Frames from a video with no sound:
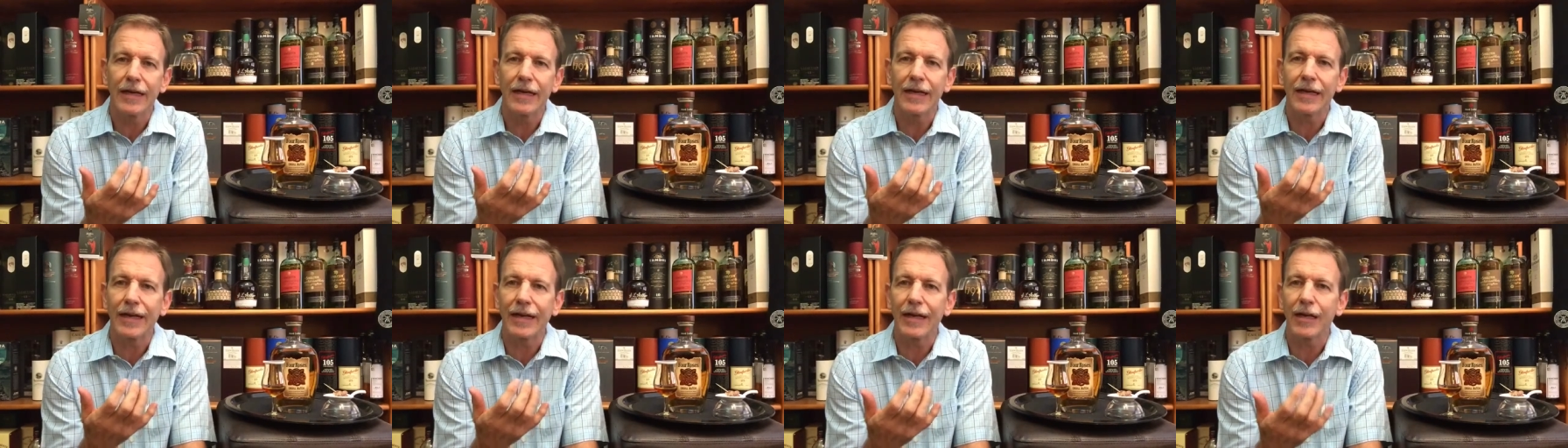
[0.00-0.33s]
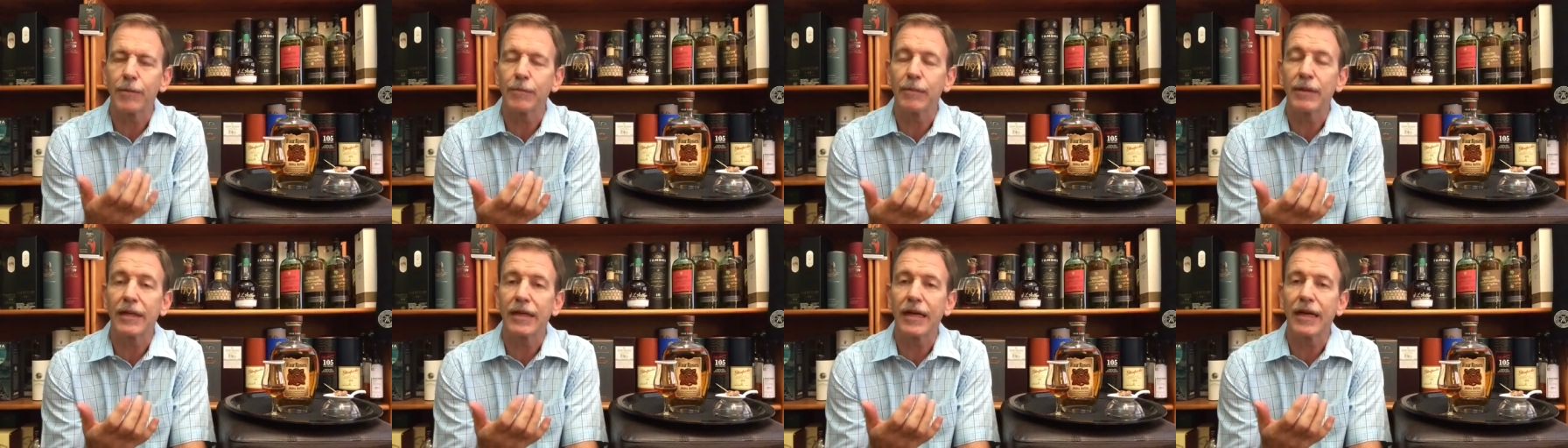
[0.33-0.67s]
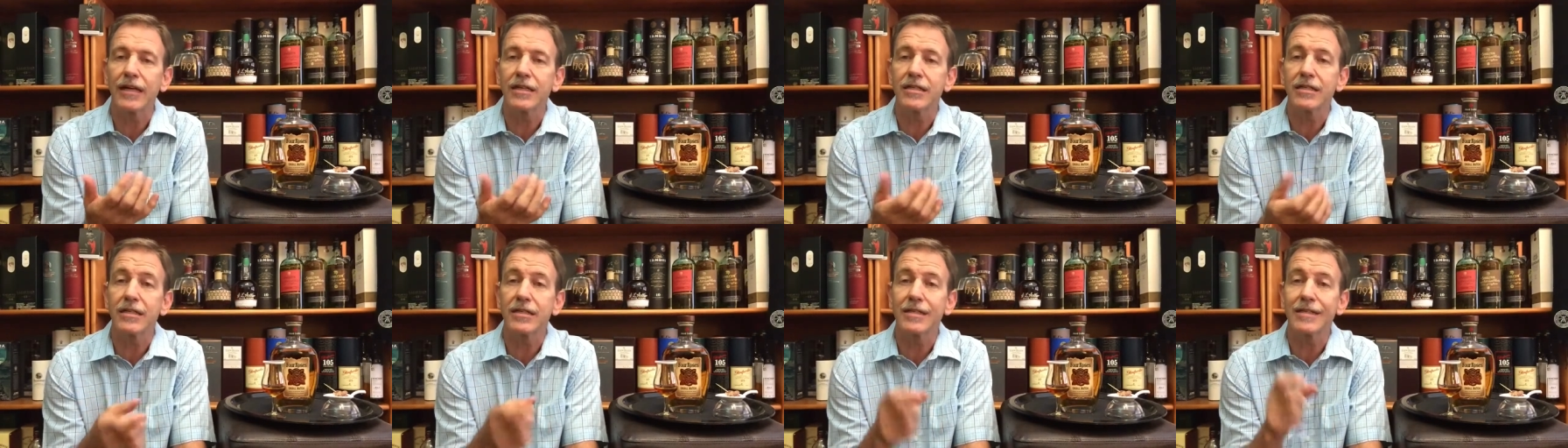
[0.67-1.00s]

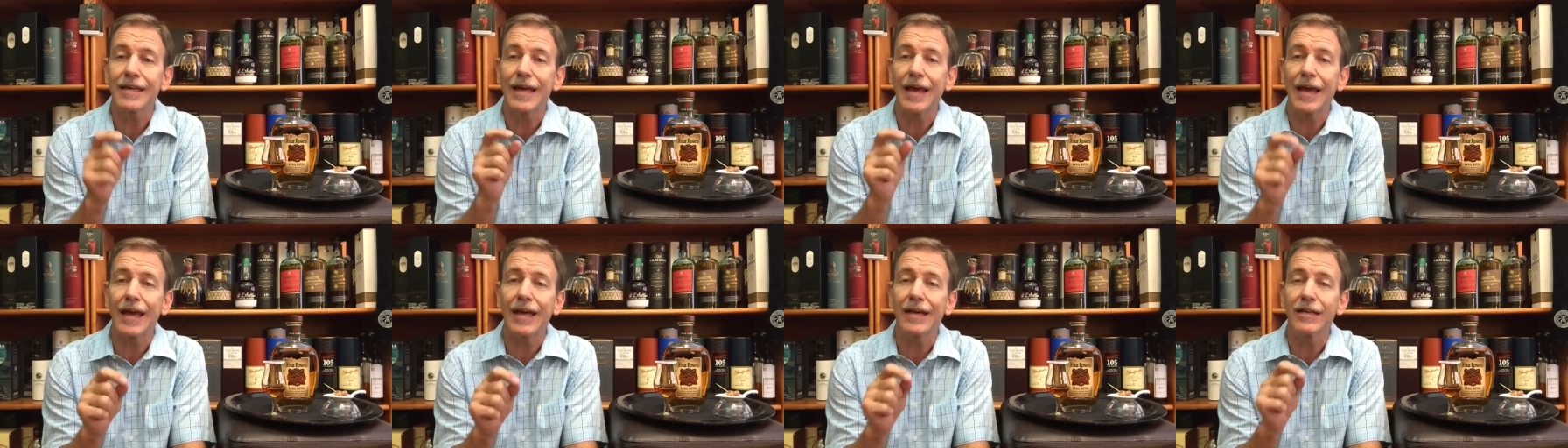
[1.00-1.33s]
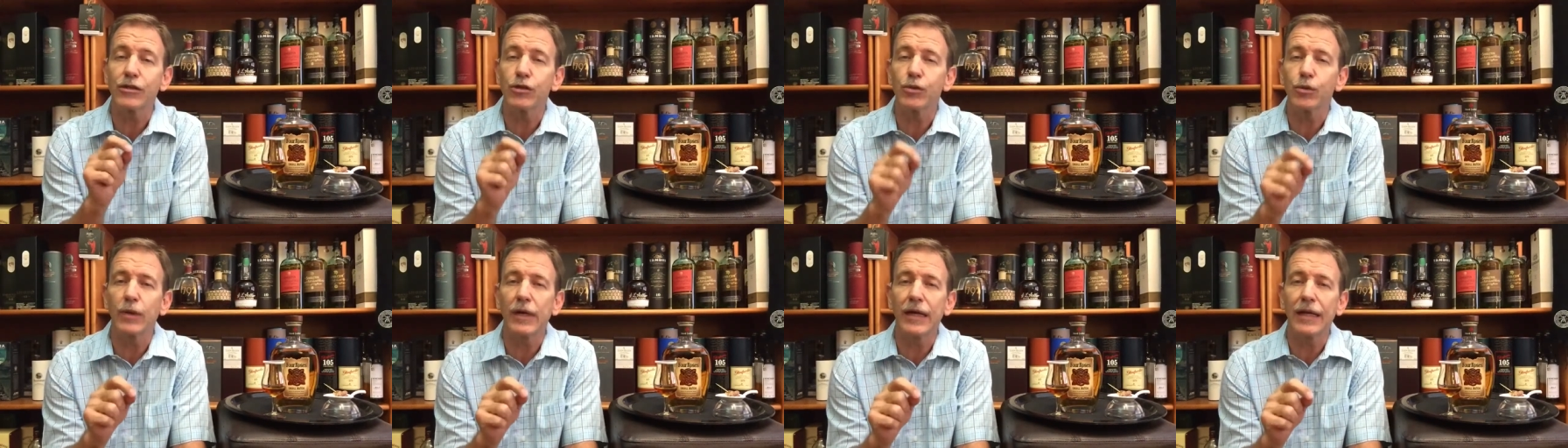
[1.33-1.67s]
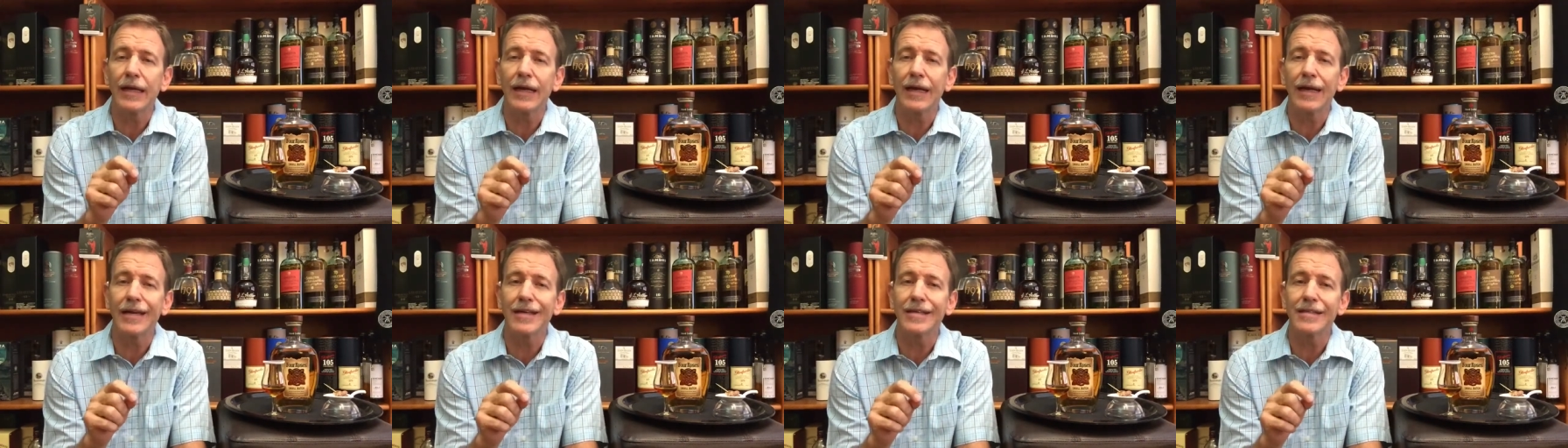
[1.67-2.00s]
recommendations, as
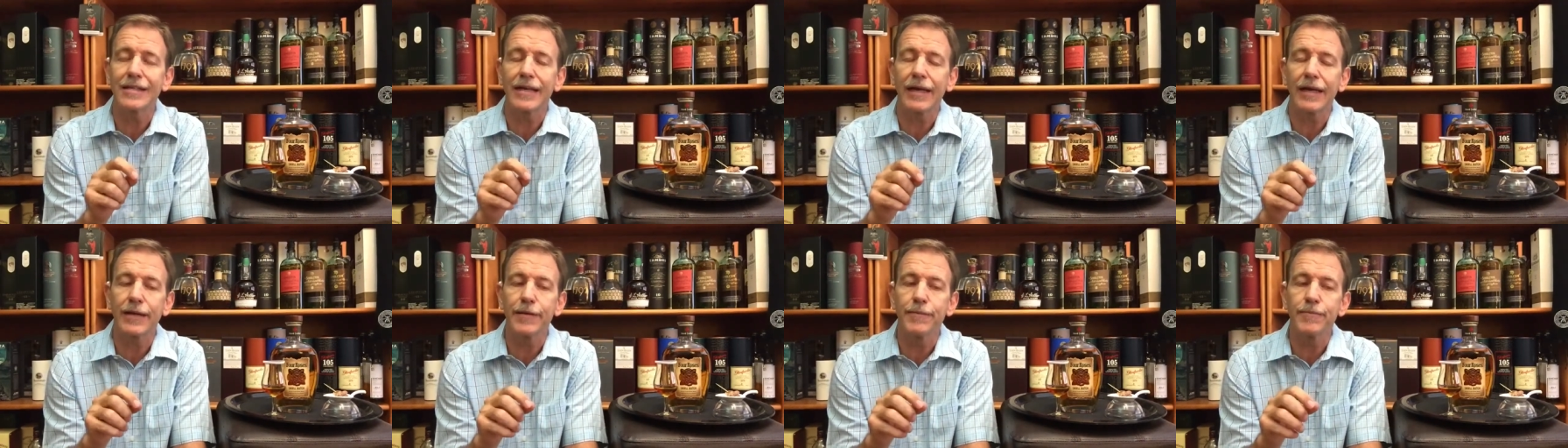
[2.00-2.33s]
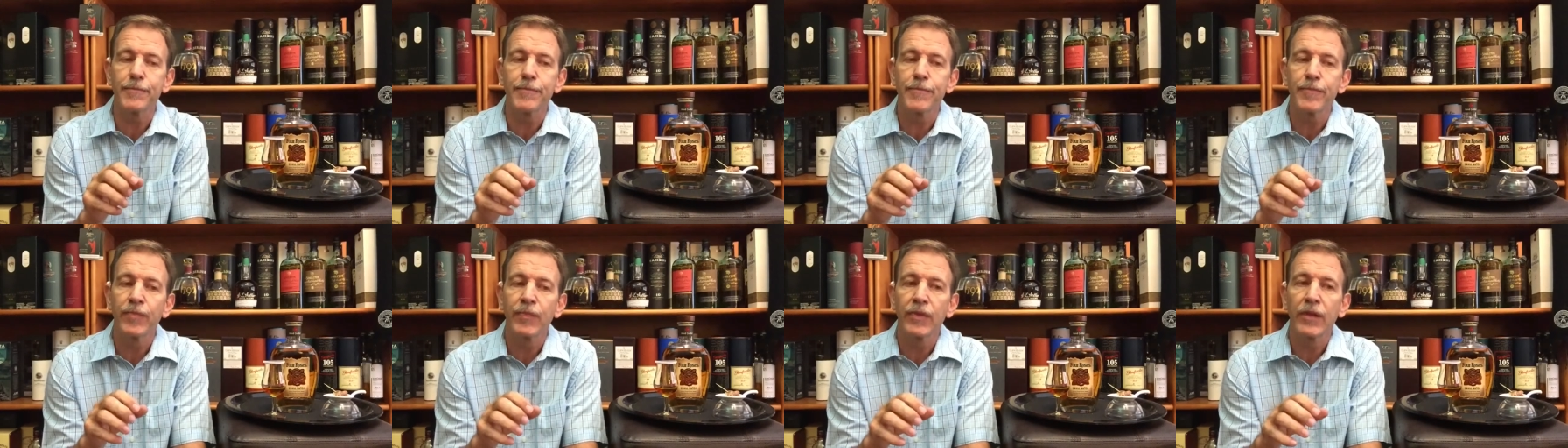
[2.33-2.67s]
well as a